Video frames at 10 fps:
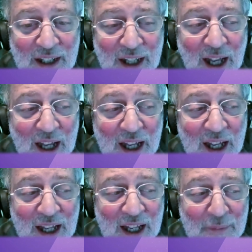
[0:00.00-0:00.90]

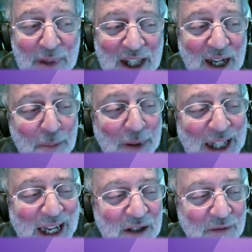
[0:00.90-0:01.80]
But then I
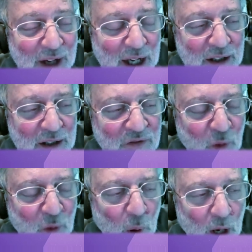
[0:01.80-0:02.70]
played the record
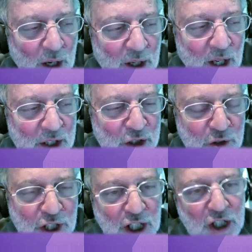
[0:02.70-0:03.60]
for two
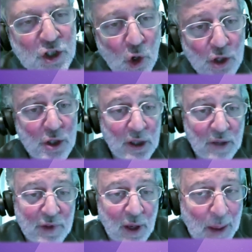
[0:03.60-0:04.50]
teenage girls who
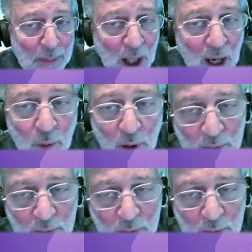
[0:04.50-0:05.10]
lived on my block where I